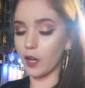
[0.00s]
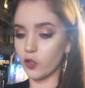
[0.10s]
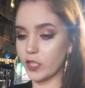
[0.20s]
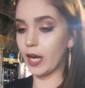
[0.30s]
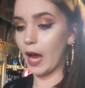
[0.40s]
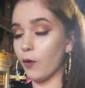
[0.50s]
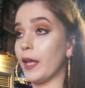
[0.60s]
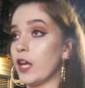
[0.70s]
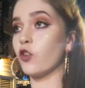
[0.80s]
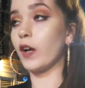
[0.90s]
Understand how
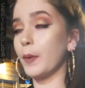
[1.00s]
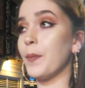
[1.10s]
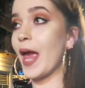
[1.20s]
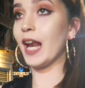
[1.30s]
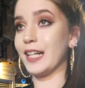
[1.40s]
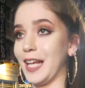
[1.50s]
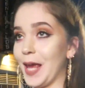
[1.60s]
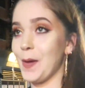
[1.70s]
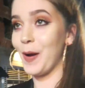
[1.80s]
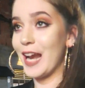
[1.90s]
like incredibly panicked
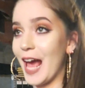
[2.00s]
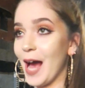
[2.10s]
I am right